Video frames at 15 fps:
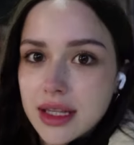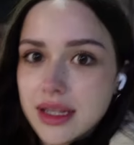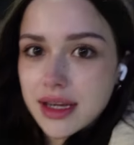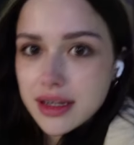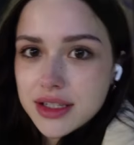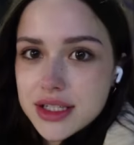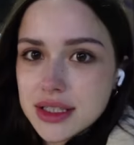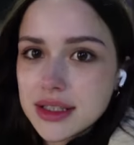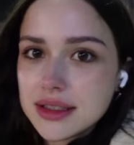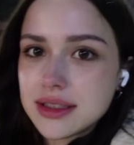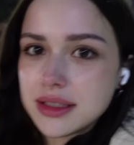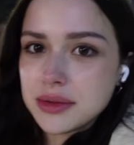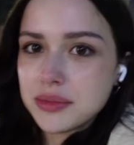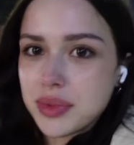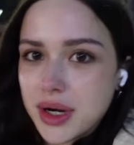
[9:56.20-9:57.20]
and I actually
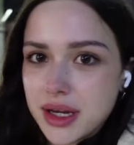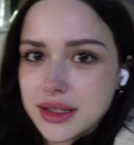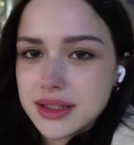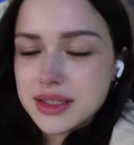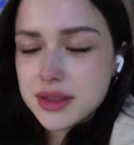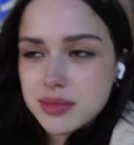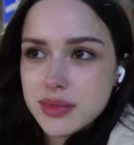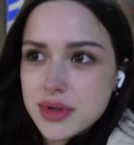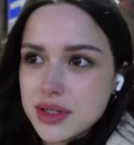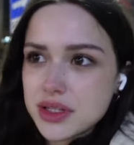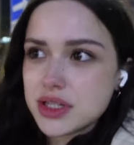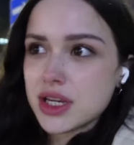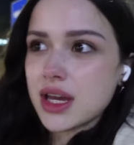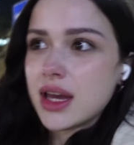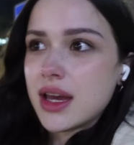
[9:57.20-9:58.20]
didn't buy this
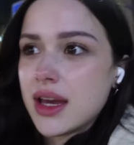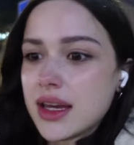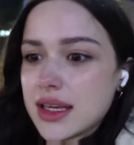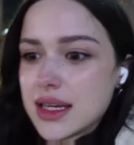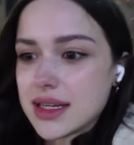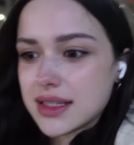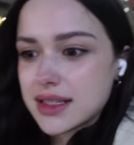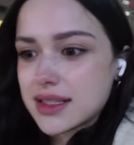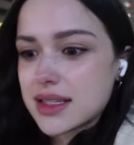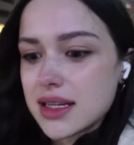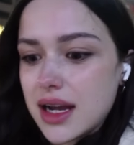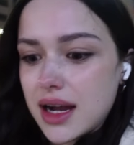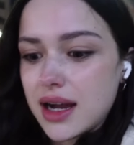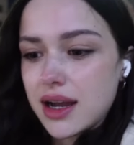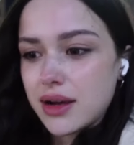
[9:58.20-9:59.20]
much. Yes,
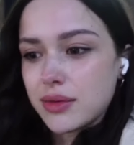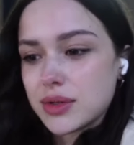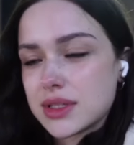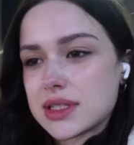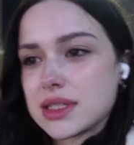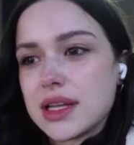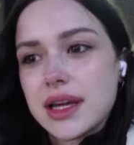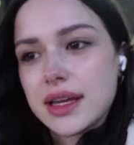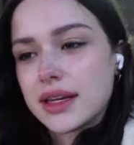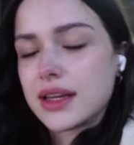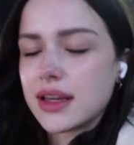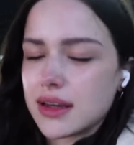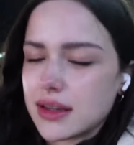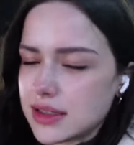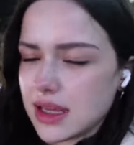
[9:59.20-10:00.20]
I was like,
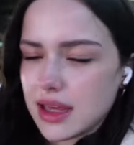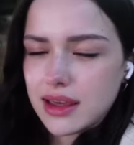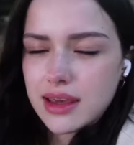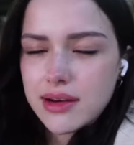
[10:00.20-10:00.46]
take